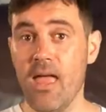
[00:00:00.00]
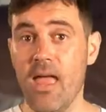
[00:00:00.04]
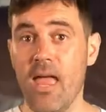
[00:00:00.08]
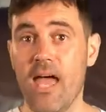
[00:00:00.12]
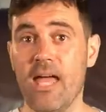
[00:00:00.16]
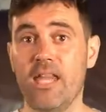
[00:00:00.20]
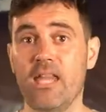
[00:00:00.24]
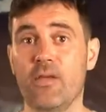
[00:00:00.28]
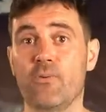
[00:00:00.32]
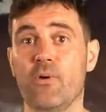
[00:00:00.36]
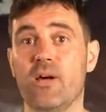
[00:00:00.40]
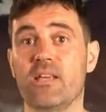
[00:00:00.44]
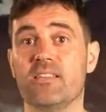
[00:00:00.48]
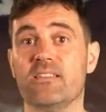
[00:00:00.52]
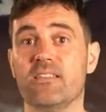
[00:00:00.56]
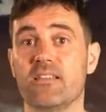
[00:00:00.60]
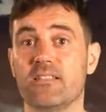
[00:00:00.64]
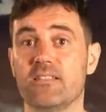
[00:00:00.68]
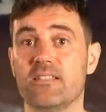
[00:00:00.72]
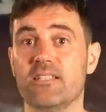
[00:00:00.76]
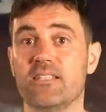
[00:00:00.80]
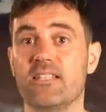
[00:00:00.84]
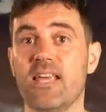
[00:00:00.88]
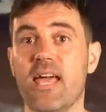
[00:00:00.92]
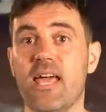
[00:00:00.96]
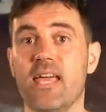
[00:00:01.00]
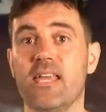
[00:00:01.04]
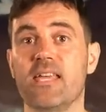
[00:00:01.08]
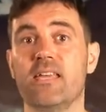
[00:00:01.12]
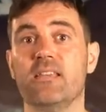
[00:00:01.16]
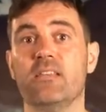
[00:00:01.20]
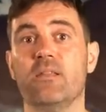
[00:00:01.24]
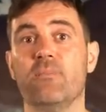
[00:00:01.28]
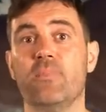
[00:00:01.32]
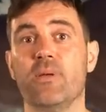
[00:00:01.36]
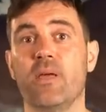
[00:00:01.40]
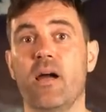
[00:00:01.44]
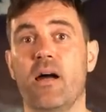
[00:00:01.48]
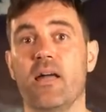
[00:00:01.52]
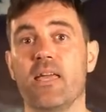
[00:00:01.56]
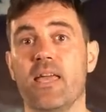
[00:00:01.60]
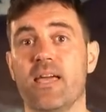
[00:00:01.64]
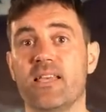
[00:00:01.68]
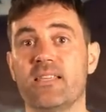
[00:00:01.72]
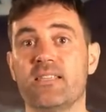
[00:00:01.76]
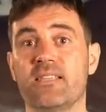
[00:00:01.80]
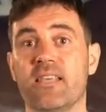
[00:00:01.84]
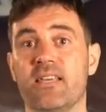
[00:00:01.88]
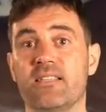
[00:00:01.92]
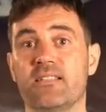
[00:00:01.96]
Anyways, today the
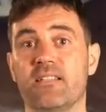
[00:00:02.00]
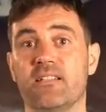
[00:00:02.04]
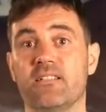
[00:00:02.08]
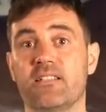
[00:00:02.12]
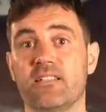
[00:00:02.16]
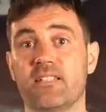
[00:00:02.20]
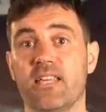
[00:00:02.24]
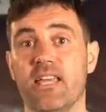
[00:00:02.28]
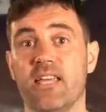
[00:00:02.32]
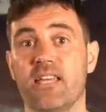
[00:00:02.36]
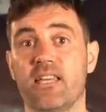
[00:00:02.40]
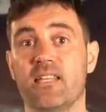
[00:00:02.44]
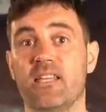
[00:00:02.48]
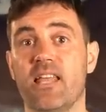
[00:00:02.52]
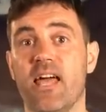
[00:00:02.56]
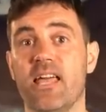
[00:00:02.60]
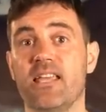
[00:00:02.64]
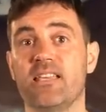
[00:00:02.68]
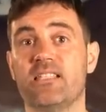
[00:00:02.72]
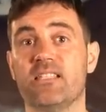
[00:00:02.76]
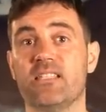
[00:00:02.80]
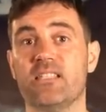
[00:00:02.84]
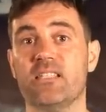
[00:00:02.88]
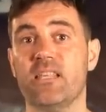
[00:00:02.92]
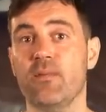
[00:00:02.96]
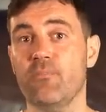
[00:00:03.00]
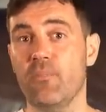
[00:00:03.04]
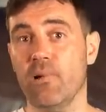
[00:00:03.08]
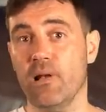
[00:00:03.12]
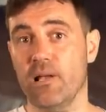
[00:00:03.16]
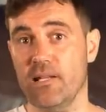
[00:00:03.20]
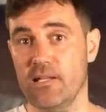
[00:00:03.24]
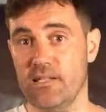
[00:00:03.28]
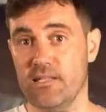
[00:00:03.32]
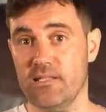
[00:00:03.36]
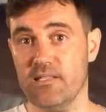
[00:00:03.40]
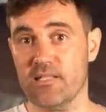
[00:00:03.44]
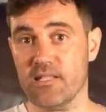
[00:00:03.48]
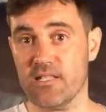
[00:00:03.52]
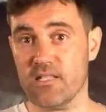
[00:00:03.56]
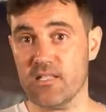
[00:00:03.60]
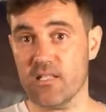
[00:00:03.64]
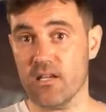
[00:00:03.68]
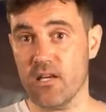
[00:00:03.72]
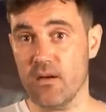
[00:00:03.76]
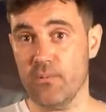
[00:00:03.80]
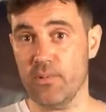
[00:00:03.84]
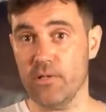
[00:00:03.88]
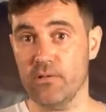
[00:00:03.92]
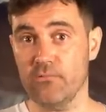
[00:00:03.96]
BIS has undertaken a similarly
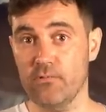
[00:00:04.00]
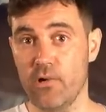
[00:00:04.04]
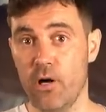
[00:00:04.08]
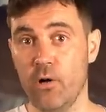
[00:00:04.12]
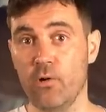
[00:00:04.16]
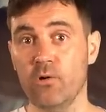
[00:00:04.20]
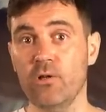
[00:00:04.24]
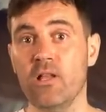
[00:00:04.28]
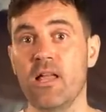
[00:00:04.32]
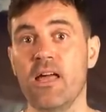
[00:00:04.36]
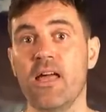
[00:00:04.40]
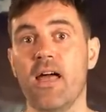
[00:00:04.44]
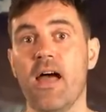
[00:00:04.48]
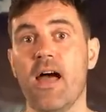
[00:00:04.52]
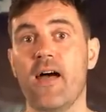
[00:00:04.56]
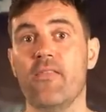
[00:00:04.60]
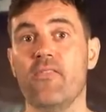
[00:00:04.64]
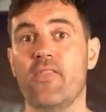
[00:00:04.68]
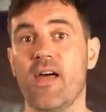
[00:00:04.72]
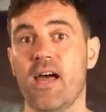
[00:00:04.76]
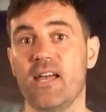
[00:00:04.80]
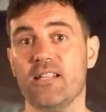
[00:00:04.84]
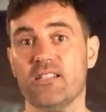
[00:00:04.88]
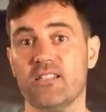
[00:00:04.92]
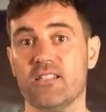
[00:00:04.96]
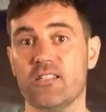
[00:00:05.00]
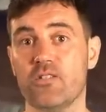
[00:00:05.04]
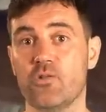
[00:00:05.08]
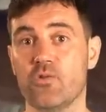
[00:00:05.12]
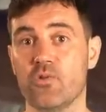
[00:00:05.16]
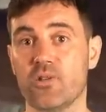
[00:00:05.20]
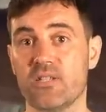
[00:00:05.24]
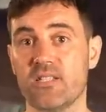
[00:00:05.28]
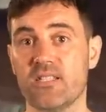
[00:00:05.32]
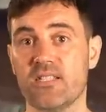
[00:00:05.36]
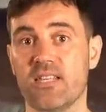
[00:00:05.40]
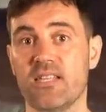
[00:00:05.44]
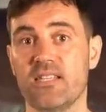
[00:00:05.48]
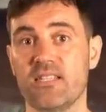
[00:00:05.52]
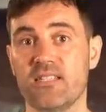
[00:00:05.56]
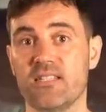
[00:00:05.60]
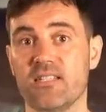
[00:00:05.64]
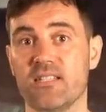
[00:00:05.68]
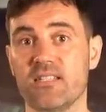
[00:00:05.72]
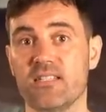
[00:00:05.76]
disturbing role, and that's to assist